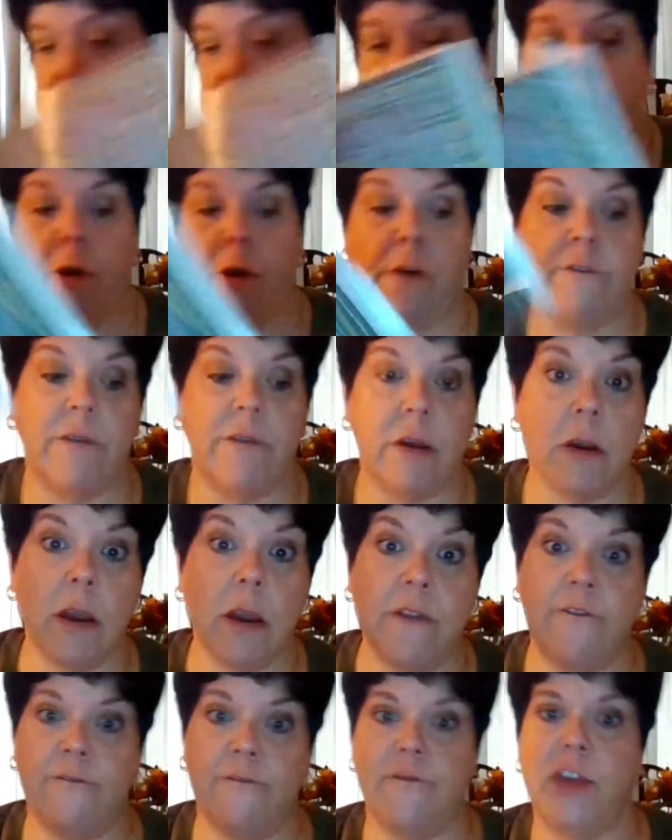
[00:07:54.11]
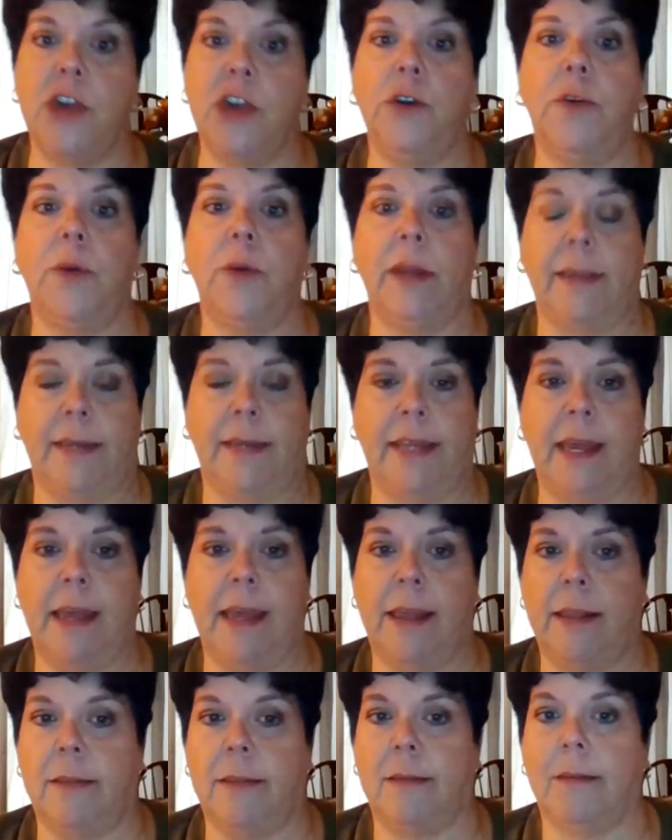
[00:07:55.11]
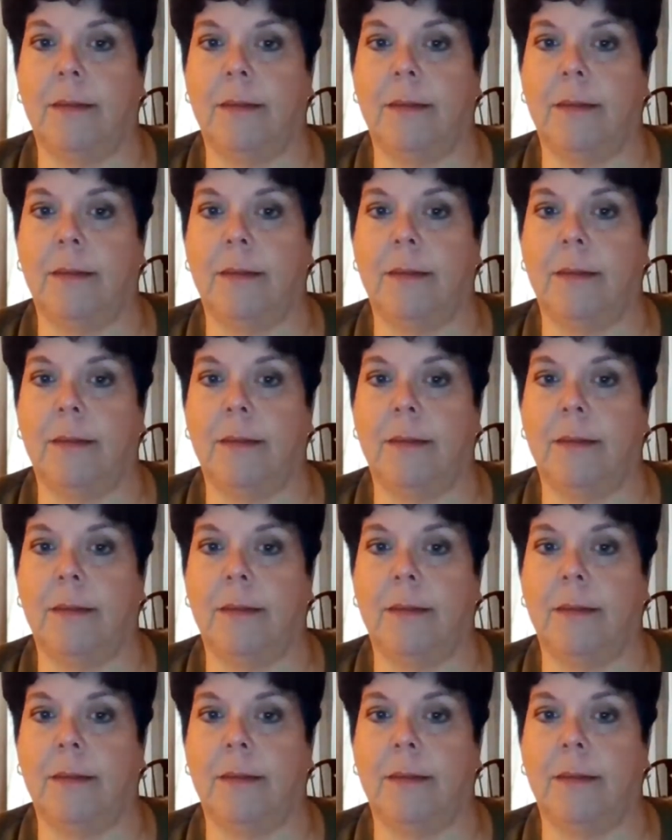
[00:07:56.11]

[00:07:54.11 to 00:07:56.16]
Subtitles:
There are very few intent